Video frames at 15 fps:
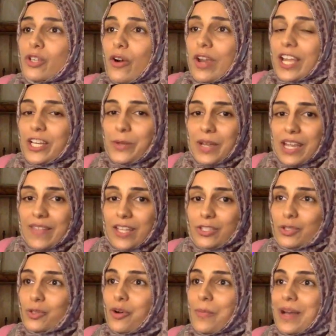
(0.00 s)
sorry. Can you hear that
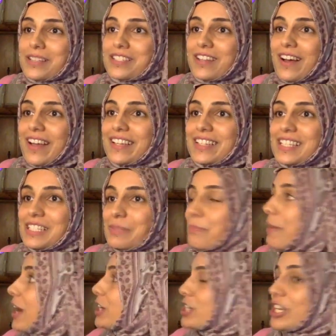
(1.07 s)
storm outside? It's
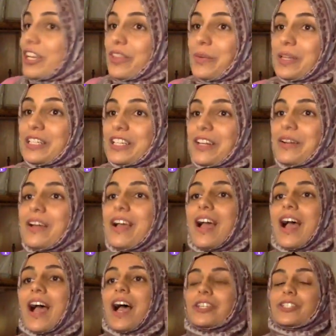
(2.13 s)
bashing at the window.
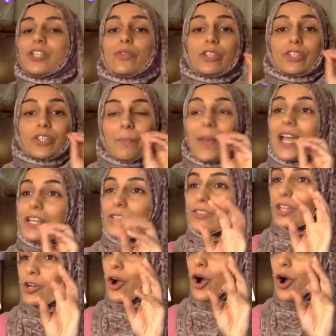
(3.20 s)
So the pixels